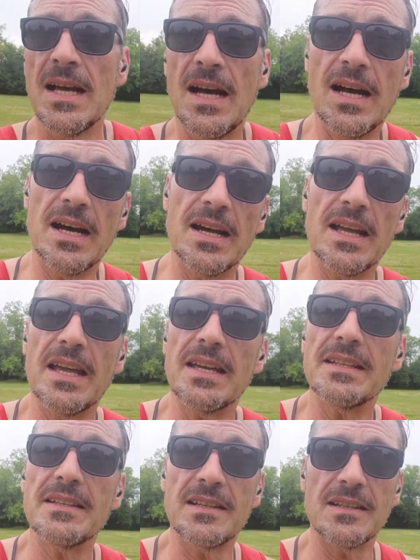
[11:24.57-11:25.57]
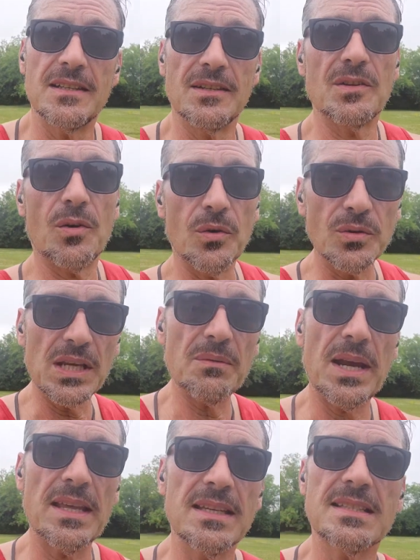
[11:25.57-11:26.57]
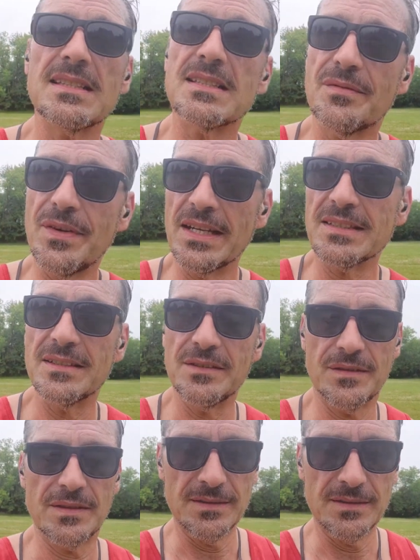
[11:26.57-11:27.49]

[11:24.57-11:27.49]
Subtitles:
And the only way this is effective